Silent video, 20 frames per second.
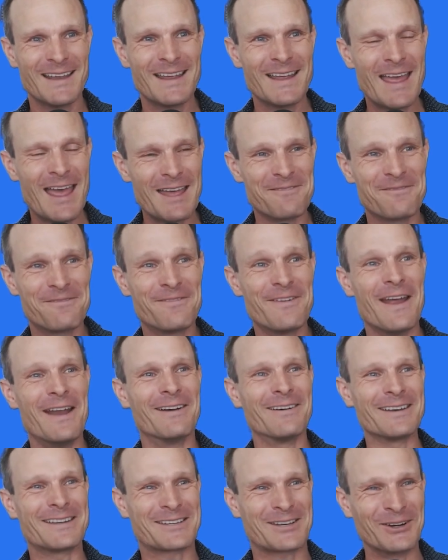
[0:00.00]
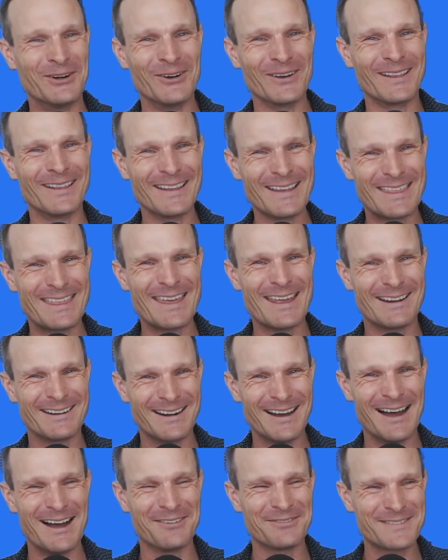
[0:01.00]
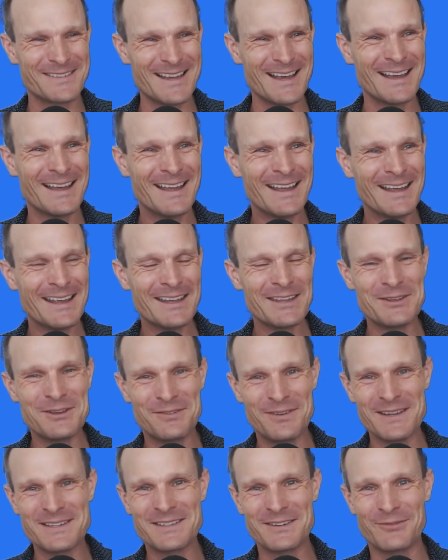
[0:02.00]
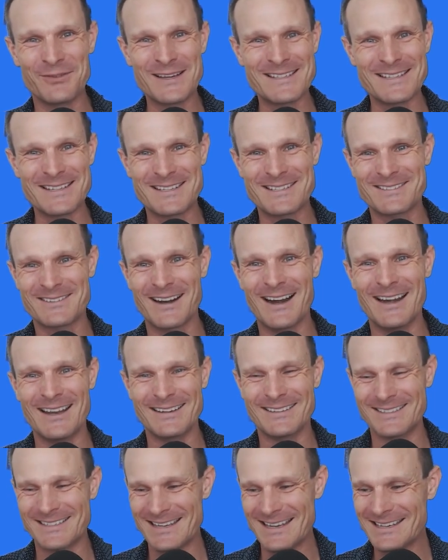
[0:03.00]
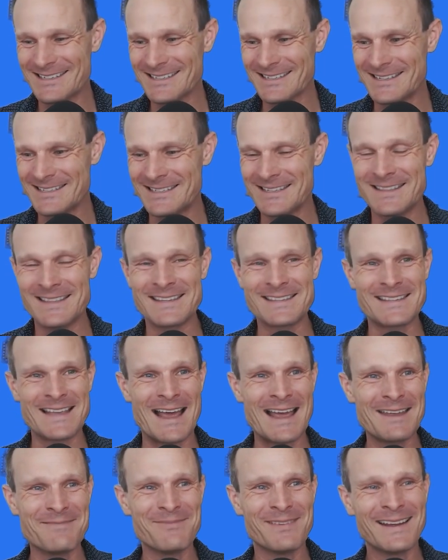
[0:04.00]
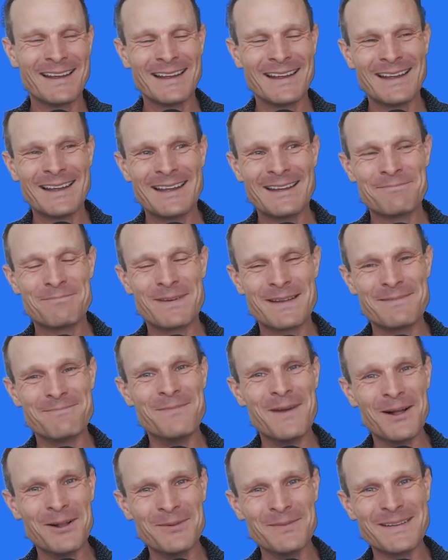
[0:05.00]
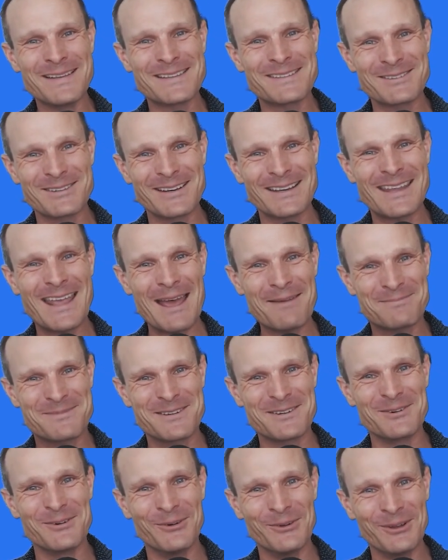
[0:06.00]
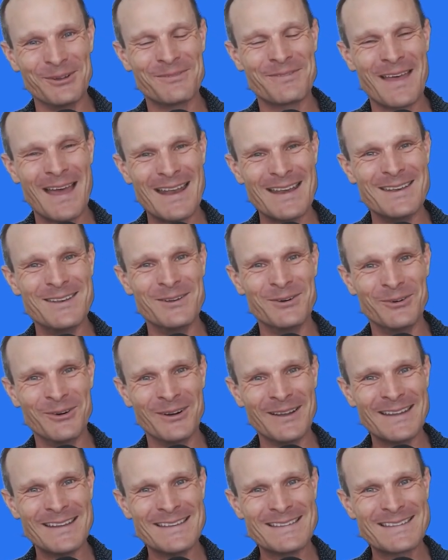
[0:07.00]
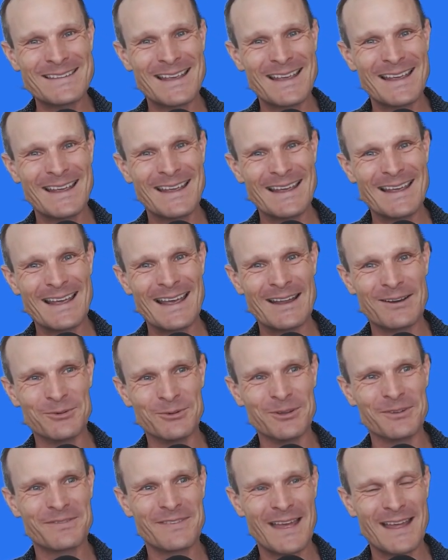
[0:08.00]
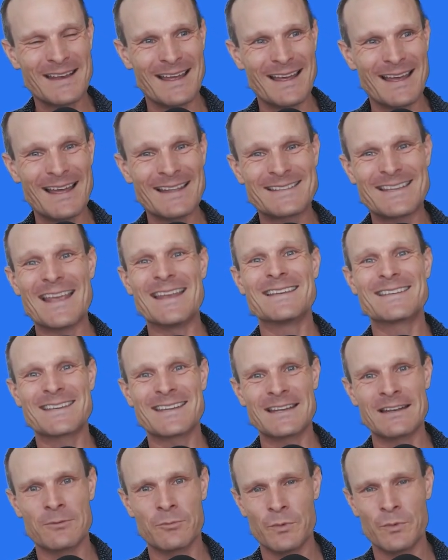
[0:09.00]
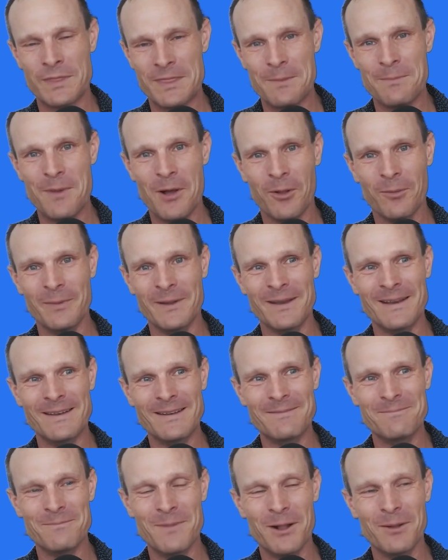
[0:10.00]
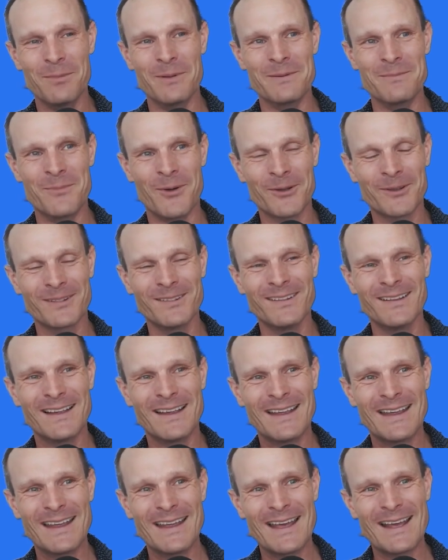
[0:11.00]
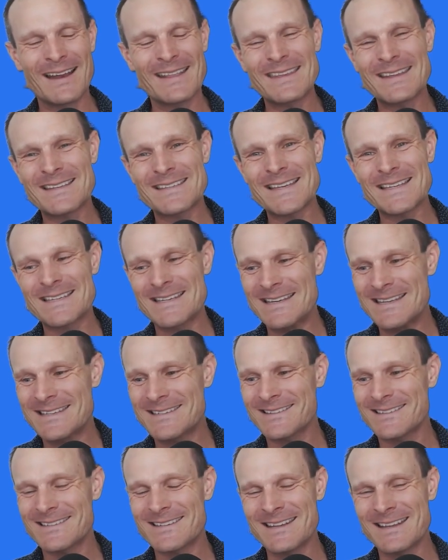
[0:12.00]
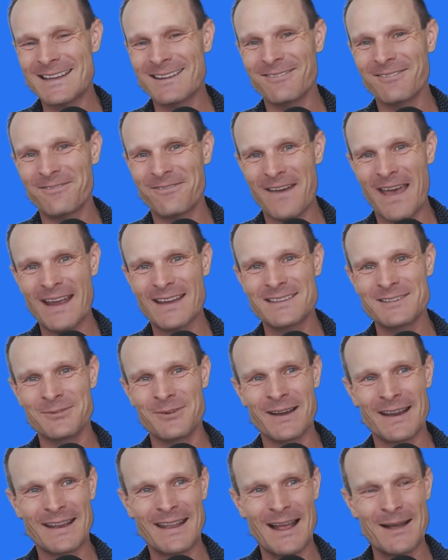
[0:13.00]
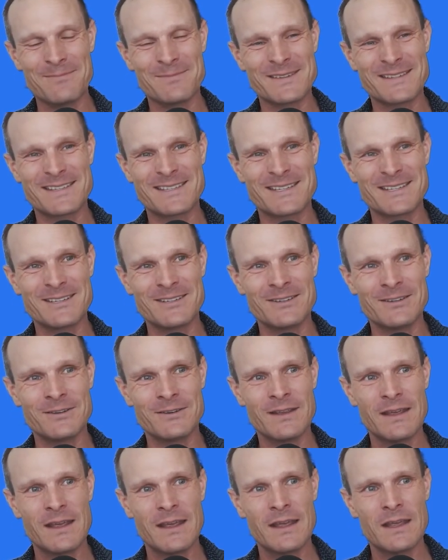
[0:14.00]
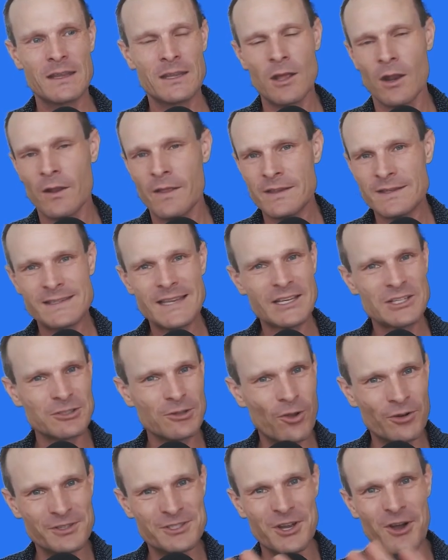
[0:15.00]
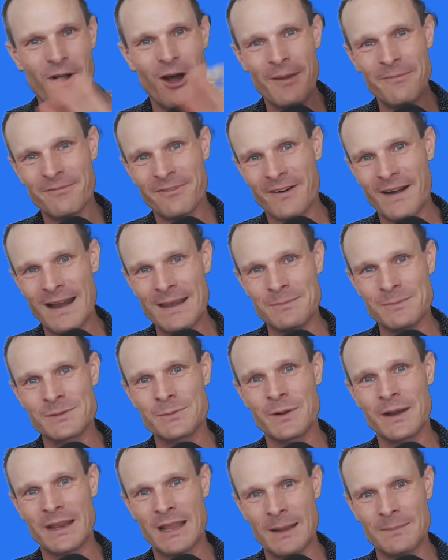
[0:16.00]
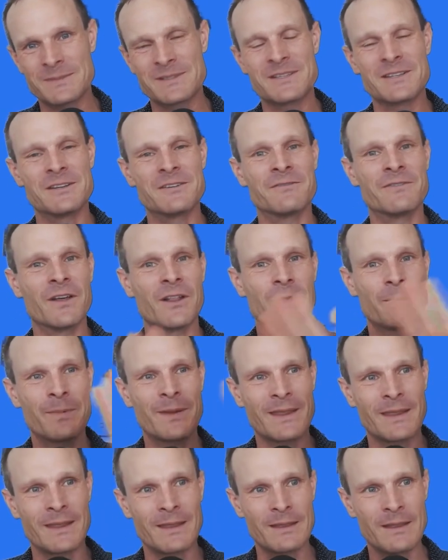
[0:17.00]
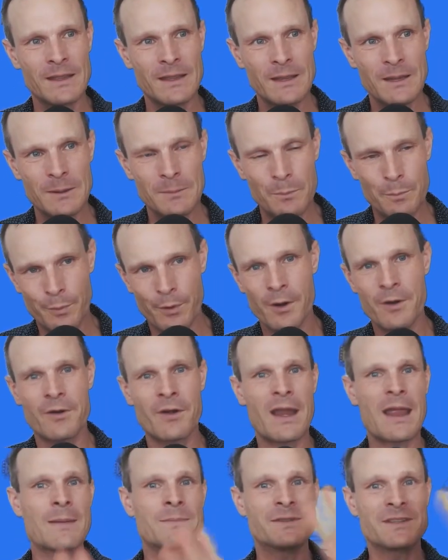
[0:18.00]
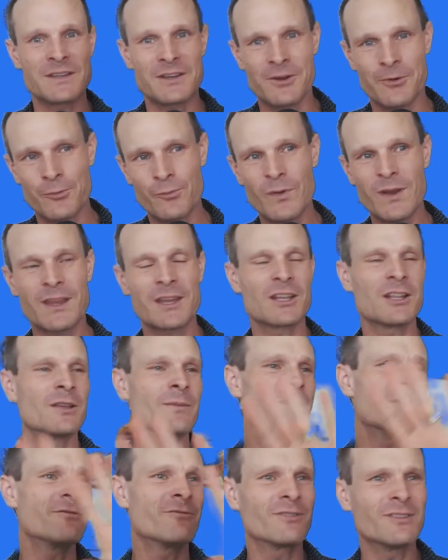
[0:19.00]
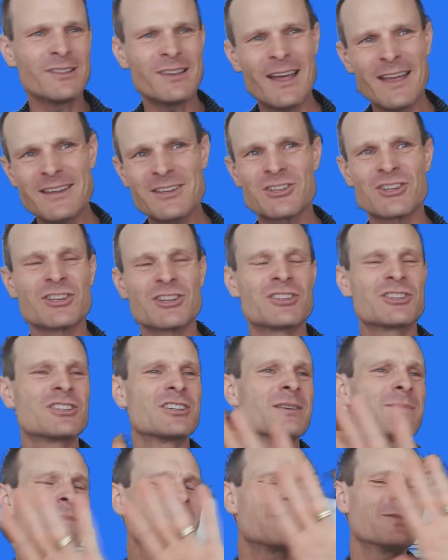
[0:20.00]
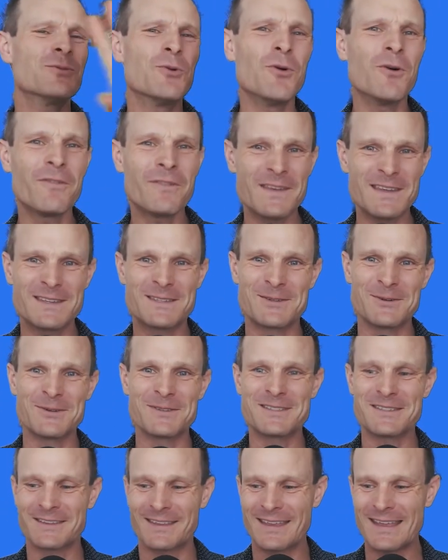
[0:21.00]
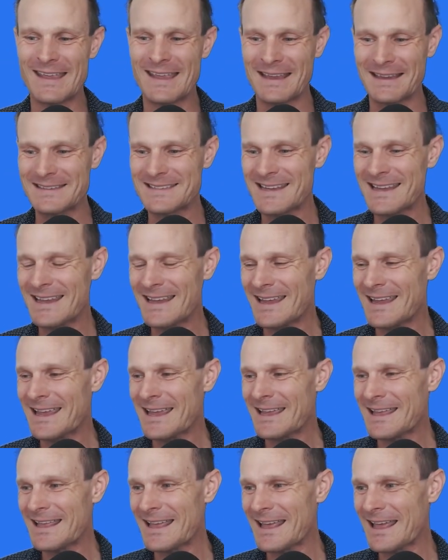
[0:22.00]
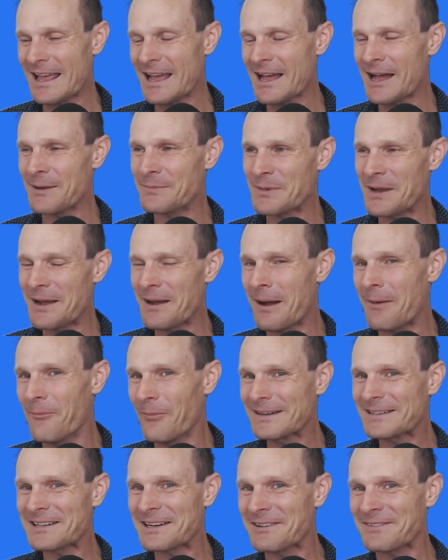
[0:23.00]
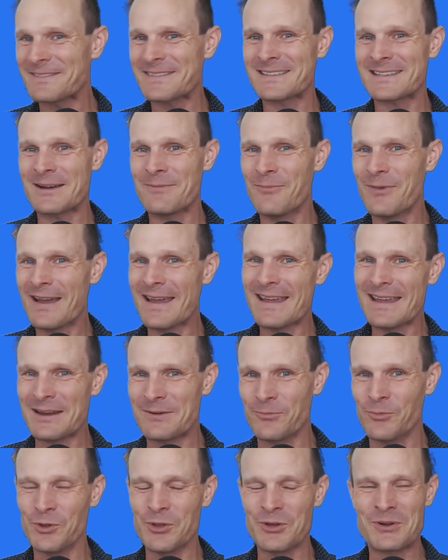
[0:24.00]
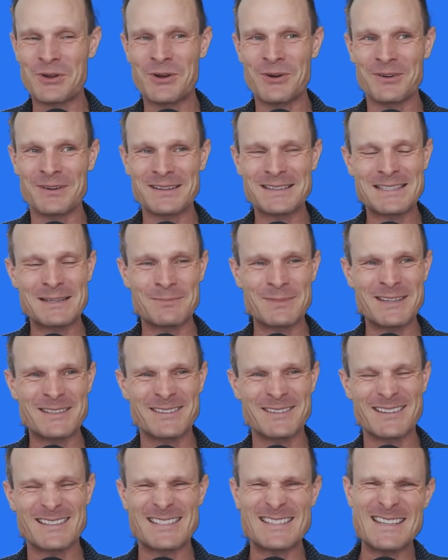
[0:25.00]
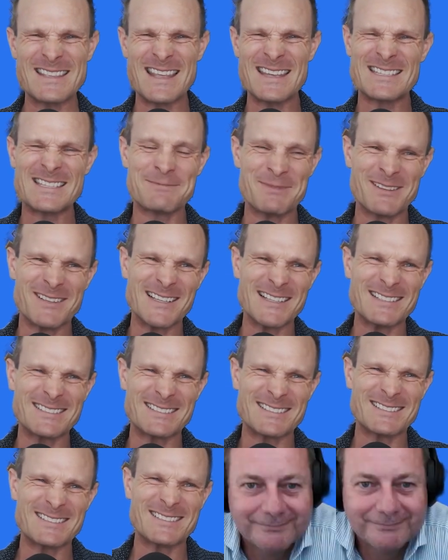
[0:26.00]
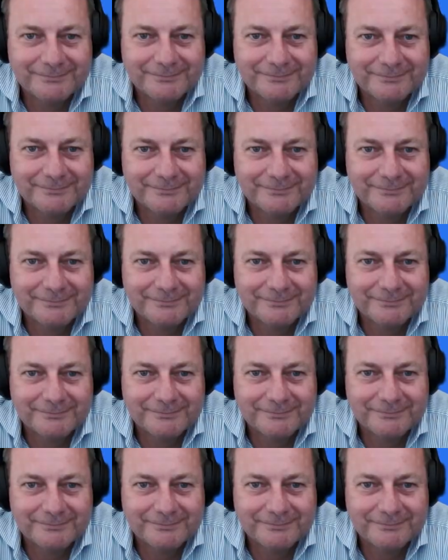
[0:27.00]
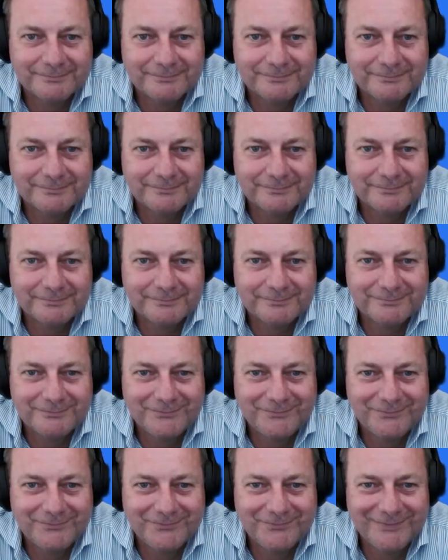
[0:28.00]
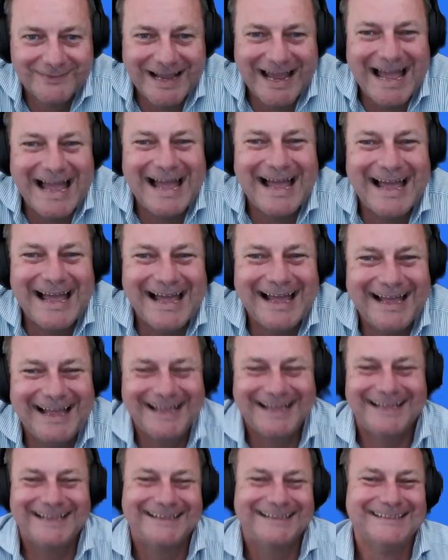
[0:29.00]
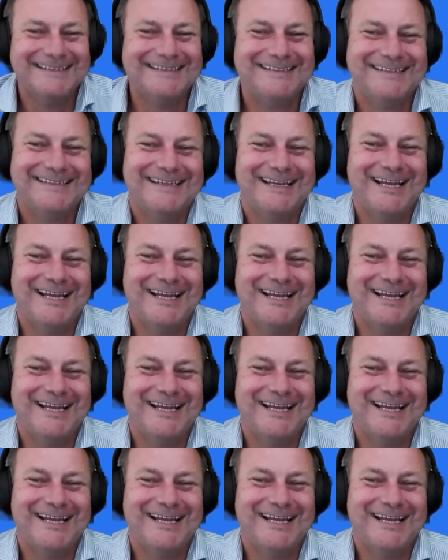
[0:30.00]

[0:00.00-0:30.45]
And very shortly thereafter, University of Western Australia essentially did the same. But Melbourne sort of captured all of that noise and all of that attention with the Melbourne model. And I think it's such an interesting factor when it comes to, you know, there's such long time frames when it comes to developing programs and curriculum and relationships and all these sorts of things. I'm wondering if somewhere in Wollongong, somebody's not sitting there just being like, drat, if we just made it 2 weeks earlier.